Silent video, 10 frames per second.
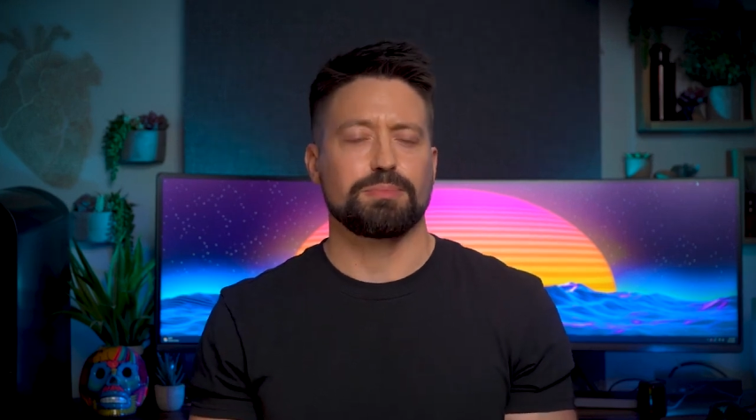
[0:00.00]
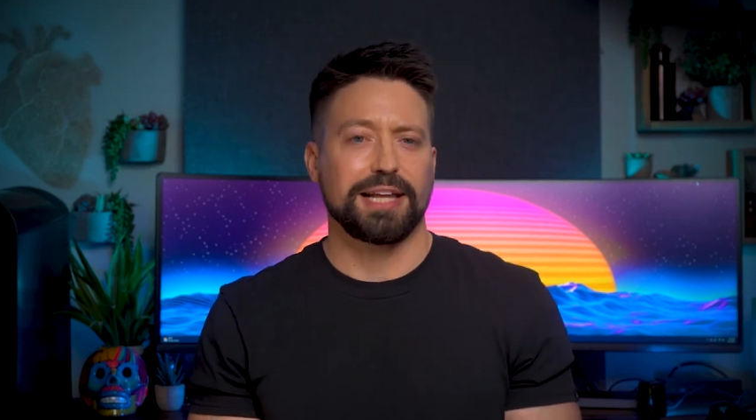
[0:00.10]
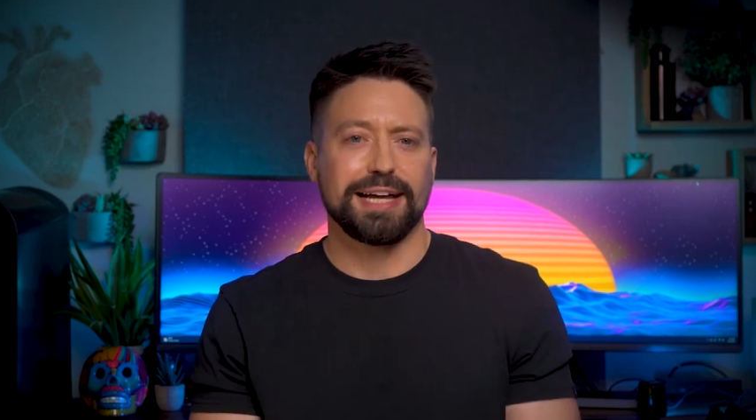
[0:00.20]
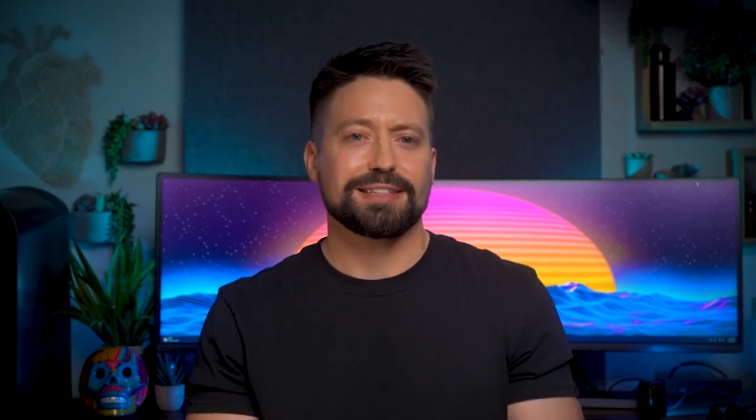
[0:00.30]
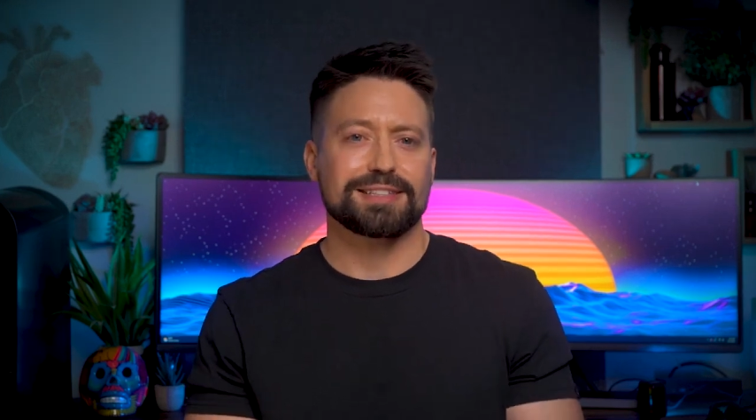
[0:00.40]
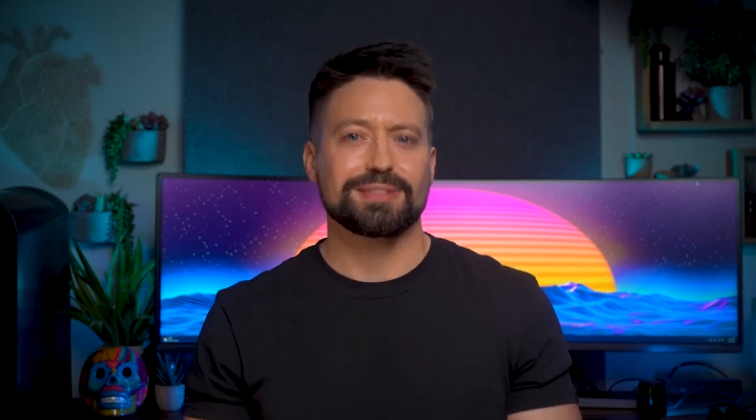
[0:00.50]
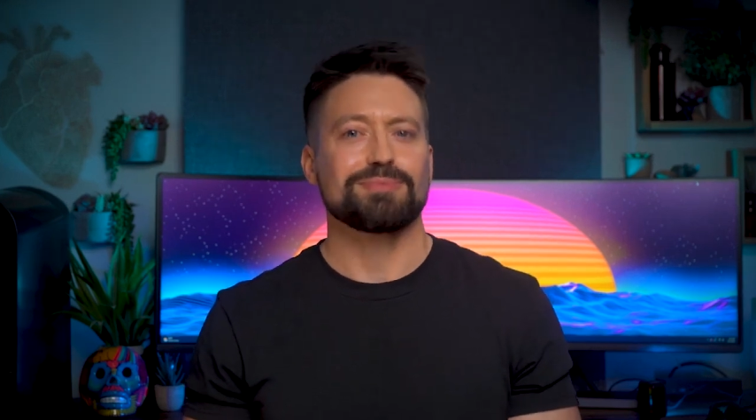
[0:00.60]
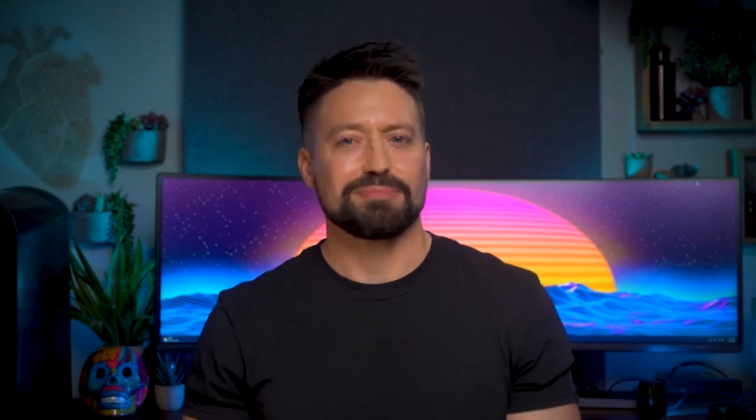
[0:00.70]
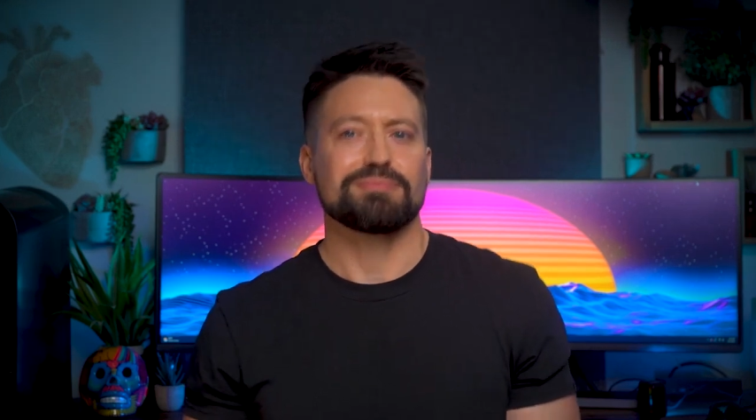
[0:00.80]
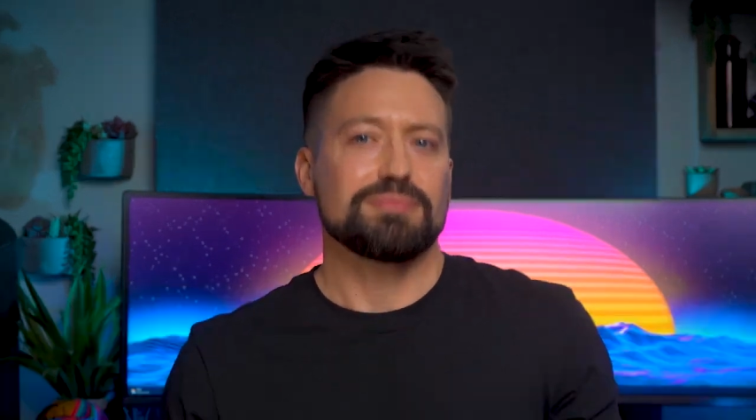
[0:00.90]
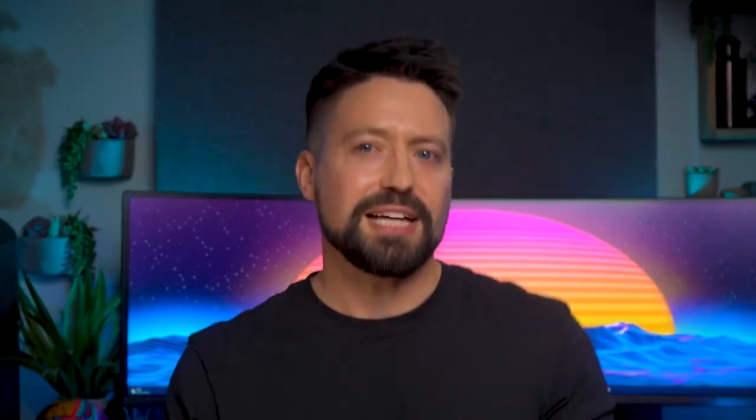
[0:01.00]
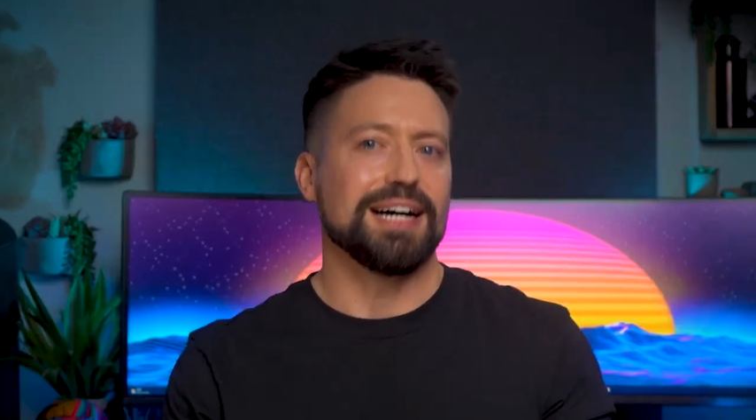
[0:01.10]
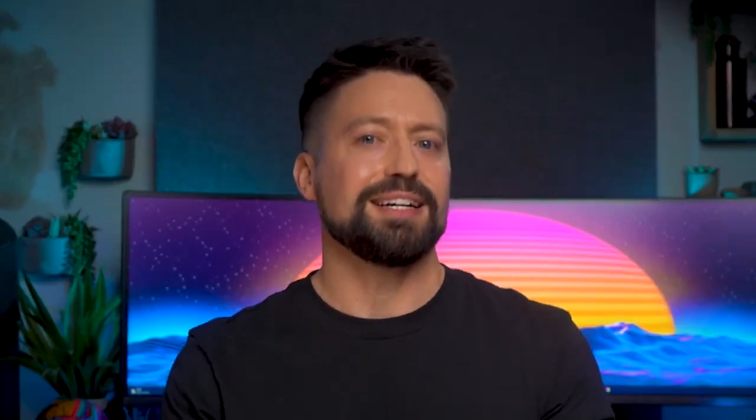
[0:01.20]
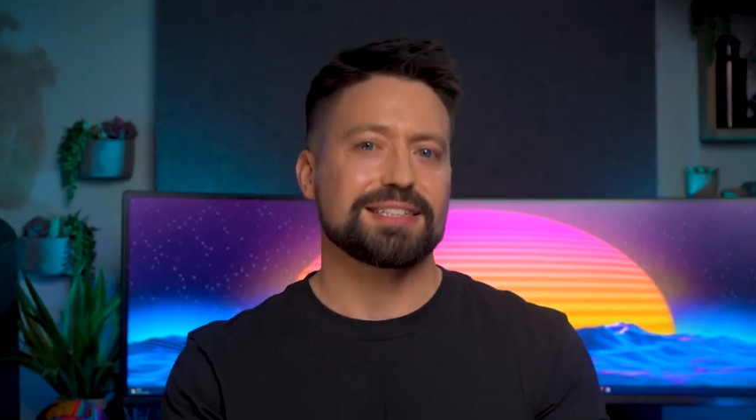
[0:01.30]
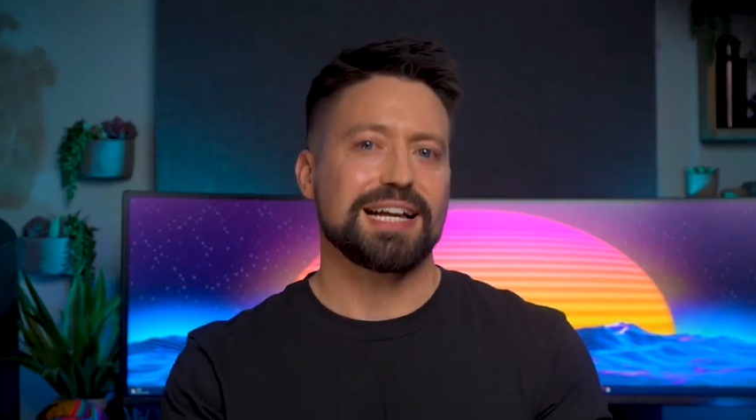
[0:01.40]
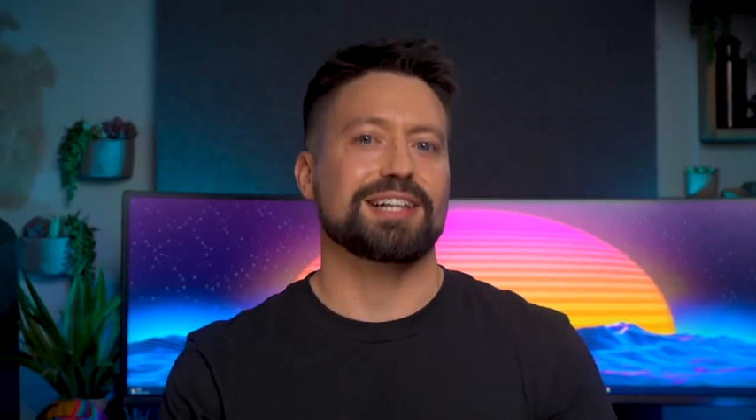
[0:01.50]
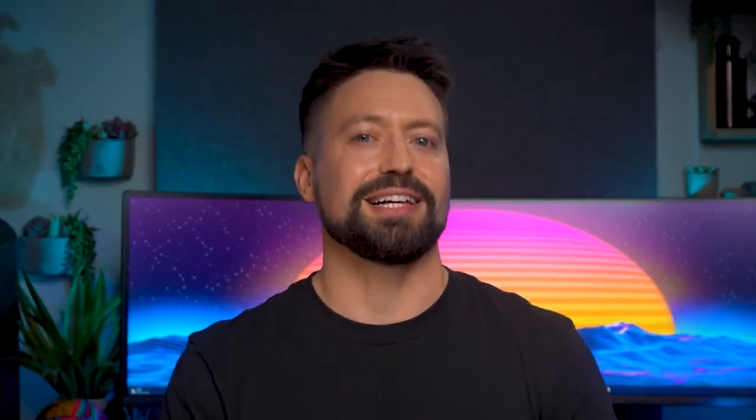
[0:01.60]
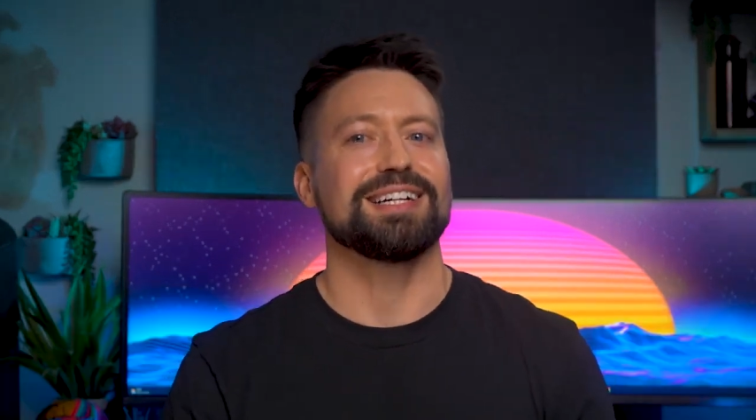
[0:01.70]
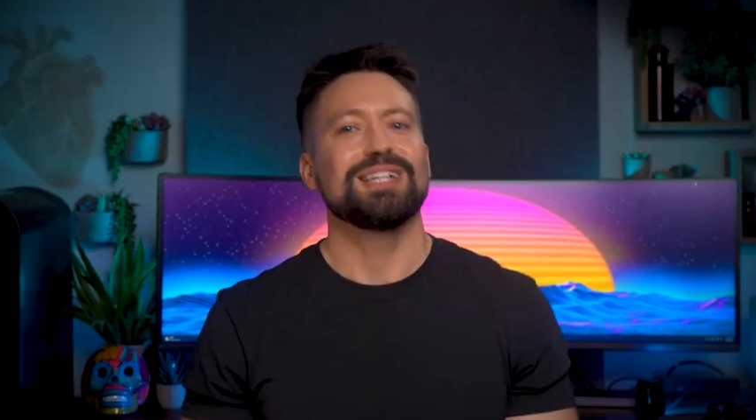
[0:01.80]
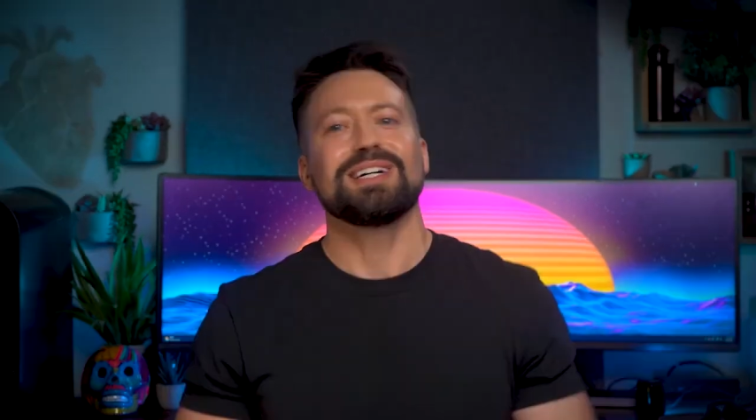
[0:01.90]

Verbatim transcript: plants? Yeah, exactly.